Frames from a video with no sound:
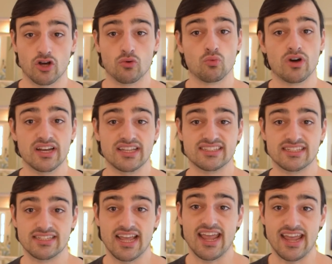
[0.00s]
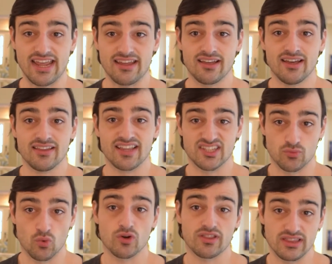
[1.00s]
what is a day that's
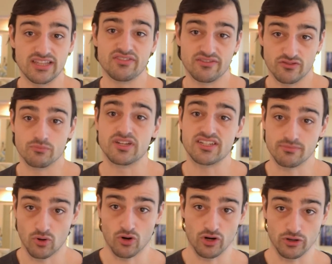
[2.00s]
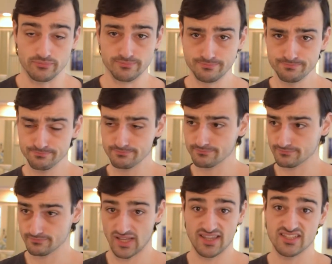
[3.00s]
worth living for me tomorrow?
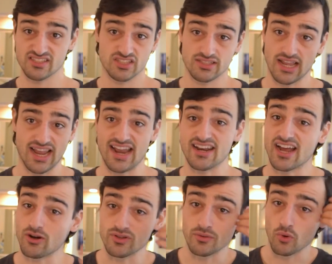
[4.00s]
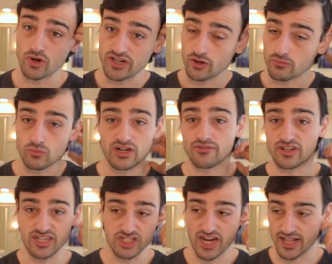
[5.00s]
And this is just like at night or in the morning or whenever you
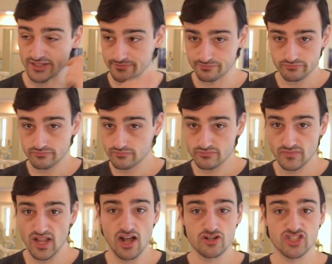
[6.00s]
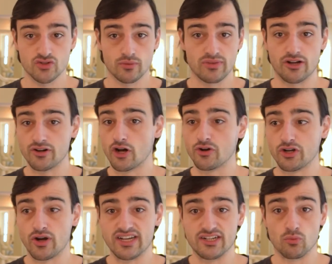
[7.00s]
get a chance. I'll just scribble out,
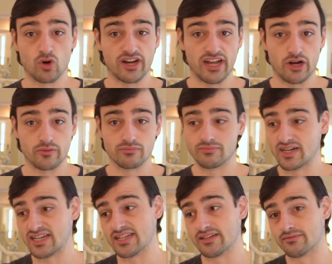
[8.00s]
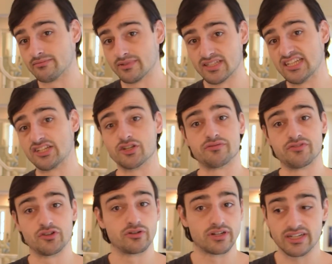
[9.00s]
I need to work out, I need to eat good
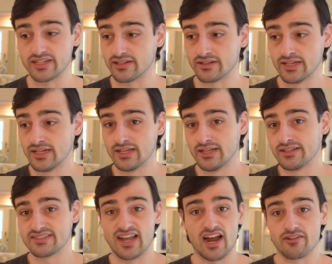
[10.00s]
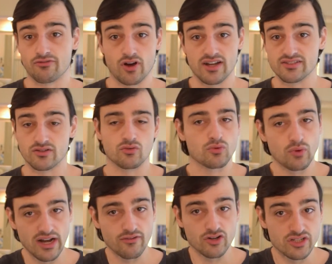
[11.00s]
food, I need to say hi to friends or
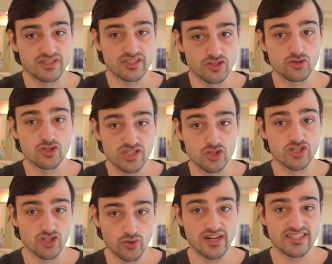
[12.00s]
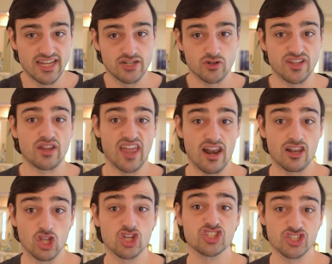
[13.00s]
whatever. You just create a schedule that
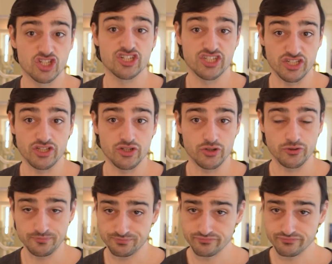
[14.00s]
looks good to you.